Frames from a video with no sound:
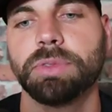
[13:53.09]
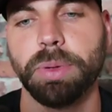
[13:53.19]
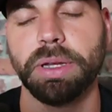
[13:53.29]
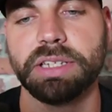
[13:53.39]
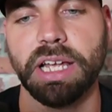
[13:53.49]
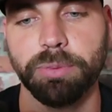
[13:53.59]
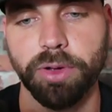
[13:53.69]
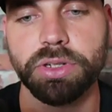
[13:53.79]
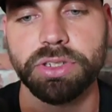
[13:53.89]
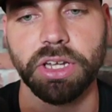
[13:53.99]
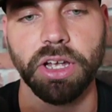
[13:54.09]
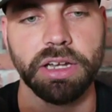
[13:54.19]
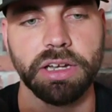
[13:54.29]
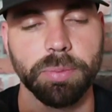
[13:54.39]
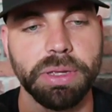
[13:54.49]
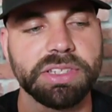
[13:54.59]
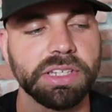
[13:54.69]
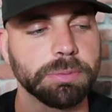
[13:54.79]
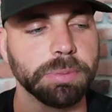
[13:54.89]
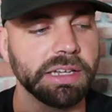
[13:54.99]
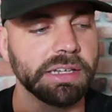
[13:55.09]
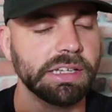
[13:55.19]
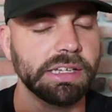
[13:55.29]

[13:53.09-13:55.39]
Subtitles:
spend time focusing on in our business, but